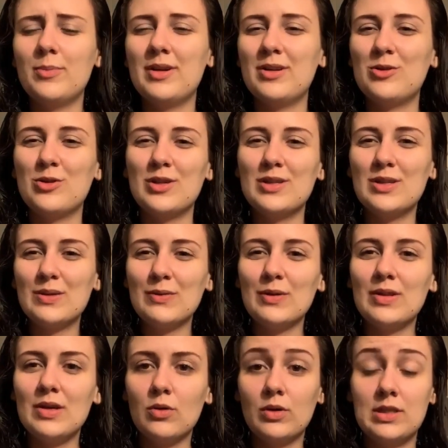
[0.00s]
Pinterest for
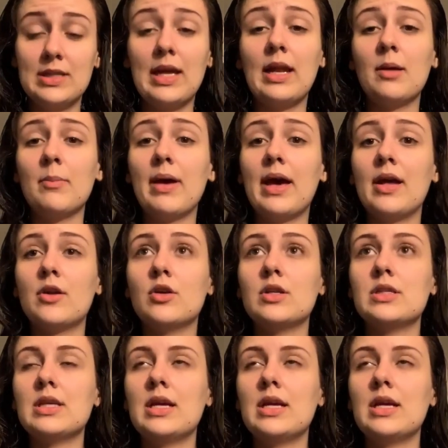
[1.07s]
the old setting patterns.